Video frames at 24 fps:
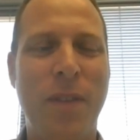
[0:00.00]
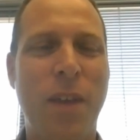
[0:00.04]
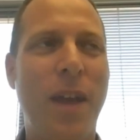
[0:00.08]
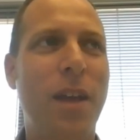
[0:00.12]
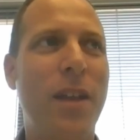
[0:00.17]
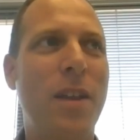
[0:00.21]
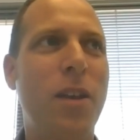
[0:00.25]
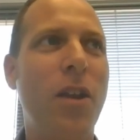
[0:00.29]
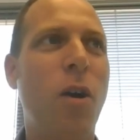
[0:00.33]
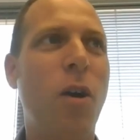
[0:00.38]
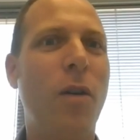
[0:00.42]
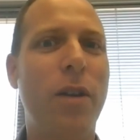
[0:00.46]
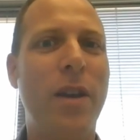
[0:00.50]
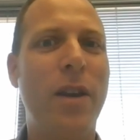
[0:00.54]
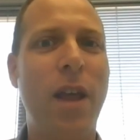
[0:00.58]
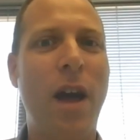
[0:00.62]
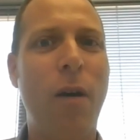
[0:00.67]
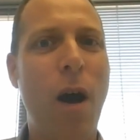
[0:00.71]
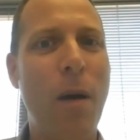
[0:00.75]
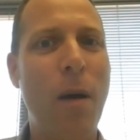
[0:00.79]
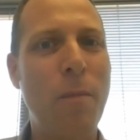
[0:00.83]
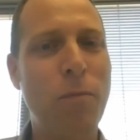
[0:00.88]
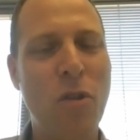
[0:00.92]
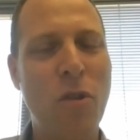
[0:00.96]
Now
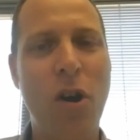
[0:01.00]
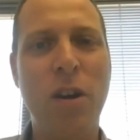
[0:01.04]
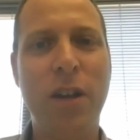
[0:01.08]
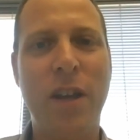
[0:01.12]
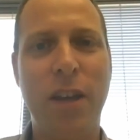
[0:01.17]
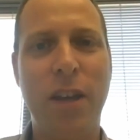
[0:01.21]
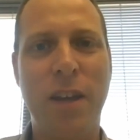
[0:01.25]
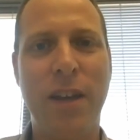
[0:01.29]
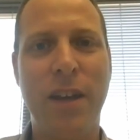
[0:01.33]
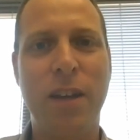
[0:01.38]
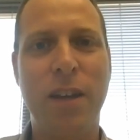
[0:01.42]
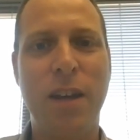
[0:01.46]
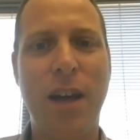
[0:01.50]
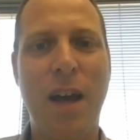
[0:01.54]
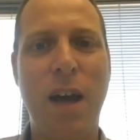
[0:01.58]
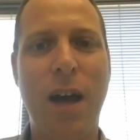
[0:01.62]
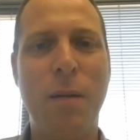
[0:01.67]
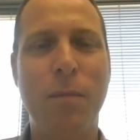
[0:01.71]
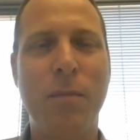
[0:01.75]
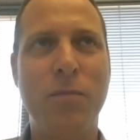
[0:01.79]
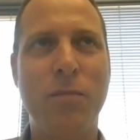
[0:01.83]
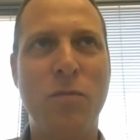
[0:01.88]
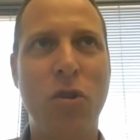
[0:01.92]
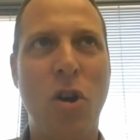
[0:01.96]
I'm
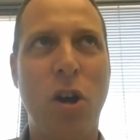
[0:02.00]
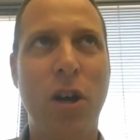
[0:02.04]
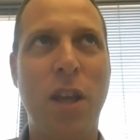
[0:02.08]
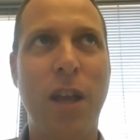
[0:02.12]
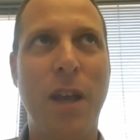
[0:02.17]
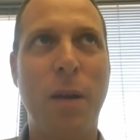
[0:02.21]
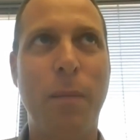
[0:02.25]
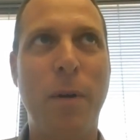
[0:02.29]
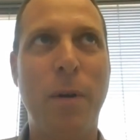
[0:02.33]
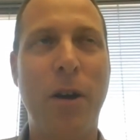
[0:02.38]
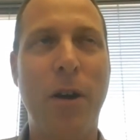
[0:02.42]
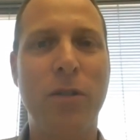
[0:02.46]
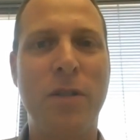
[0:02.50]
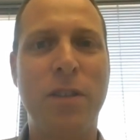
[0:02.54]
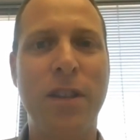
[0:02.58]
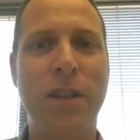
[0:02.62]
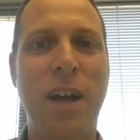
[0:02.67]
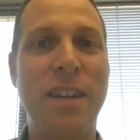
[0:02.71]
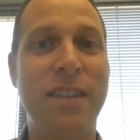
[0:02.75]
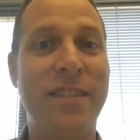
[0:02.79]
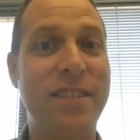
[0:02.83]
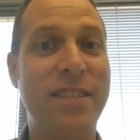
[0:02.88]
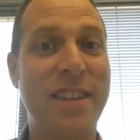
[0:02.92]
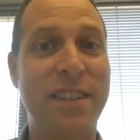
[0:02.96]
talking about
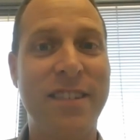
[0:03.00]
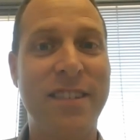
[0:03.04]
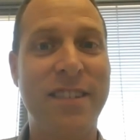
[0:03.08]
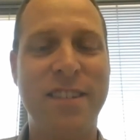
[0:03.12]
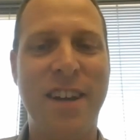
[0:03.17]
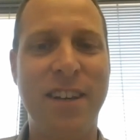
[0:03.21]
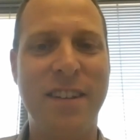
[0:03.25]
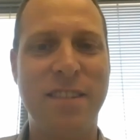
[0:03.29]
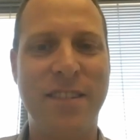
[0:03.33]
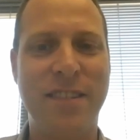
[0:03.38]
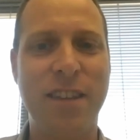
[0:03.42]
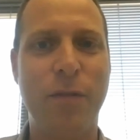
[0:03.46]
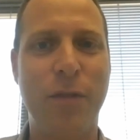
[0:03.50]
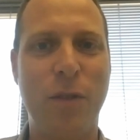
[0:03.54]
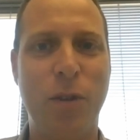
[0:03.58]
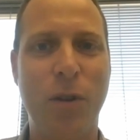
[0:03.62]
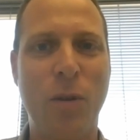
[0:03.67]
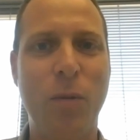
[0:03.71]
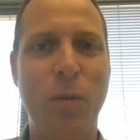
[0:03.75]
96, 97.